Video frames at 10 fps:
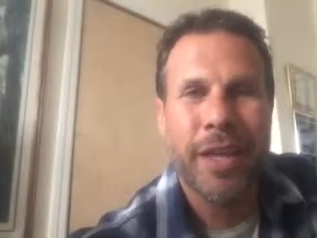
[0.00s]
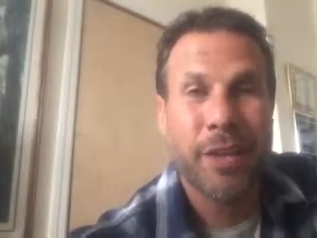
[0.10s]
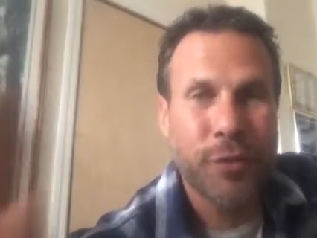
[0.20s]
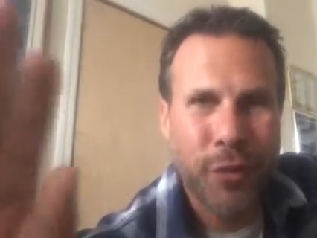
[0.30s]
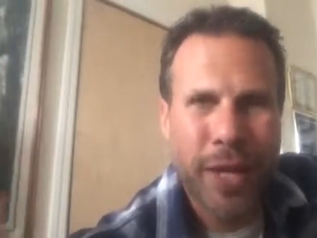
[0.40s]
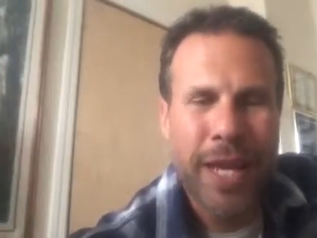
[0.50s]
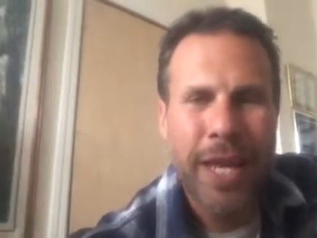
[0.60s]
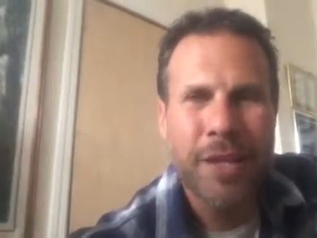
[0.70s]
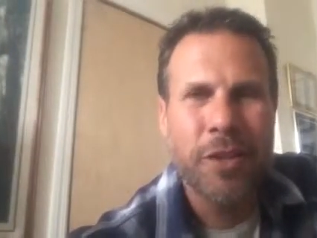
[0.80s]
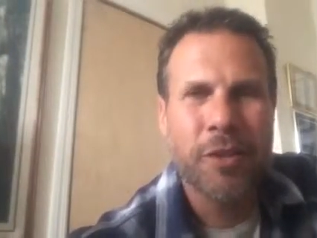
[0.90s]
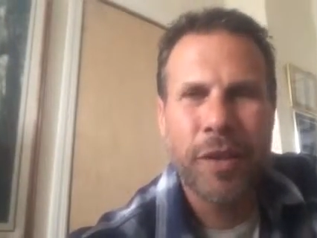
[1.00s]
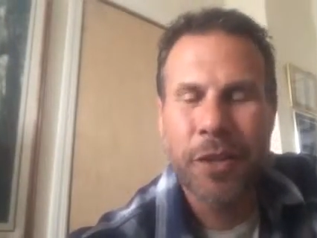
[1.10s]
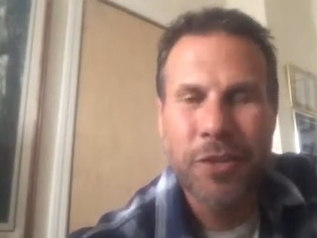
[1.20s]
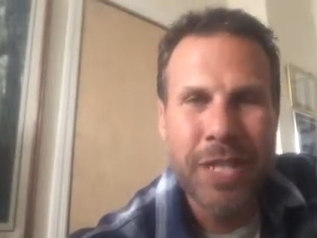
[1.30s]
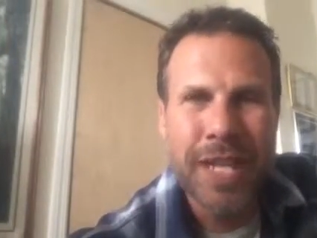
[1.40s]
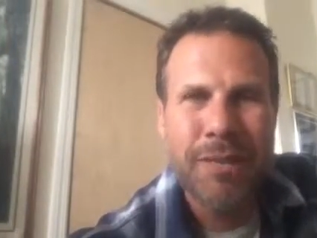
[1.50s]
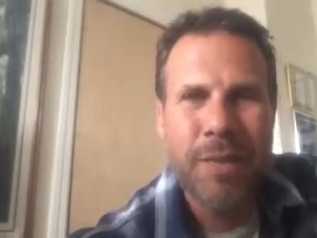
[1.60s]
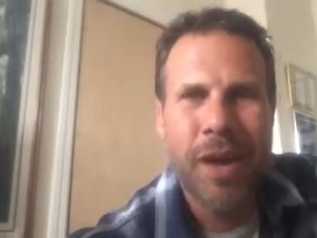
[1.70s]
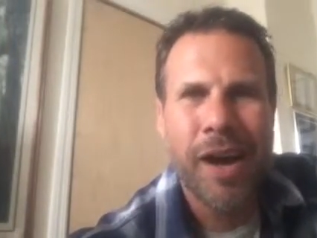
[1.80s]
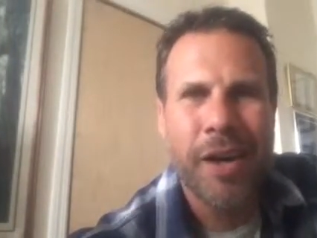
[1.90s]
It's free. You can invite your
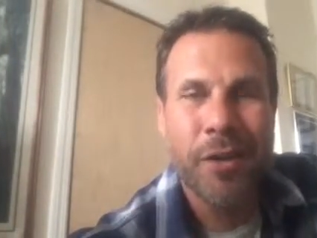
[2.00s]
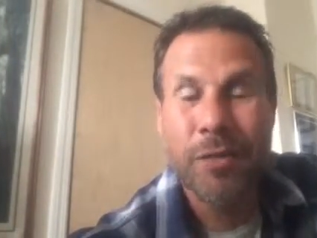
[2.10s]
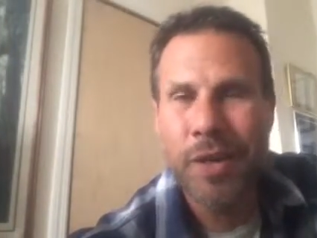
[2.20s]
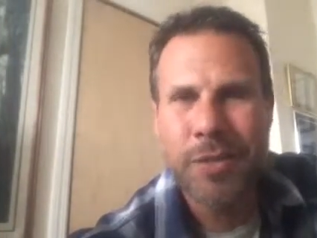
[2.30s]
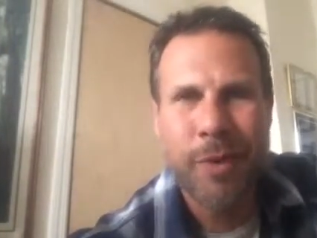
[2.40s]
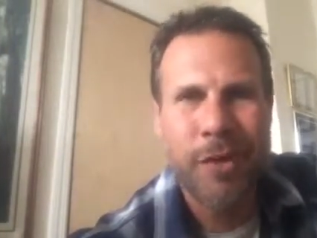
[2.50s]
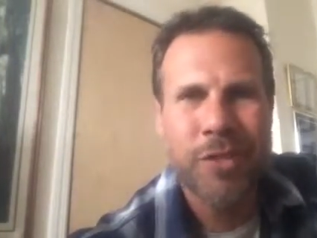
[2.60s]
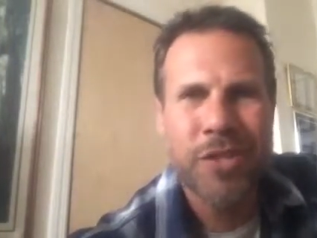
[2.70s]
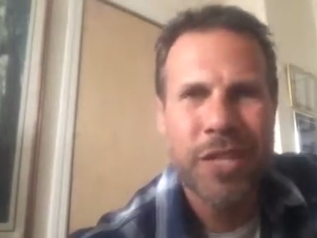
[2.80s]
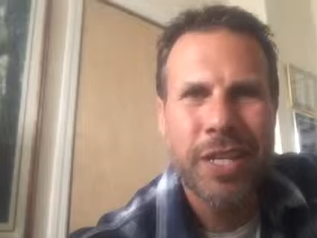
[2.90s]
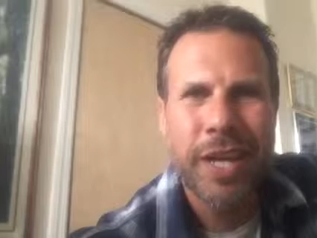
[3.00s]
team. Uh, you can invite some others.